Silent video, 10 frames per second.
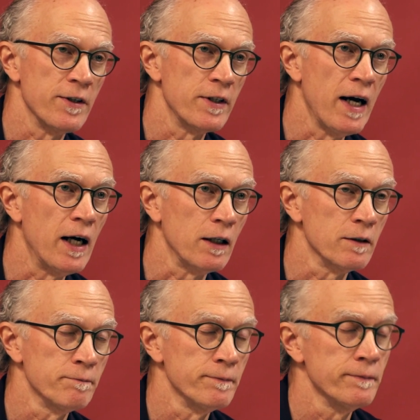yang.
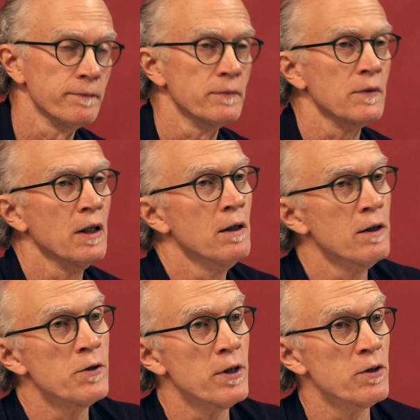
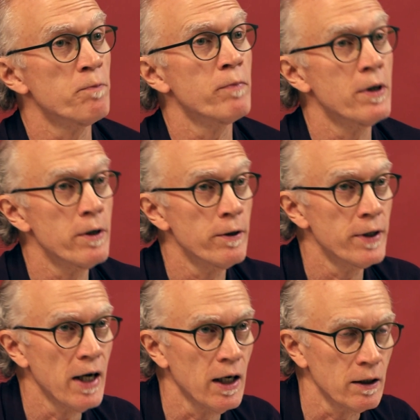This is pure
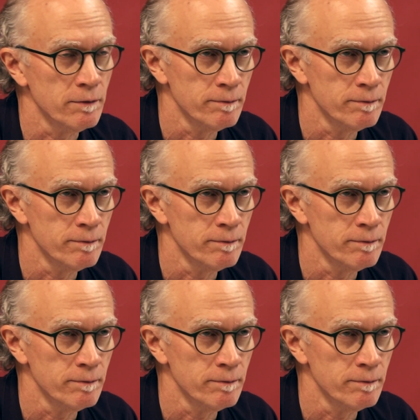yang.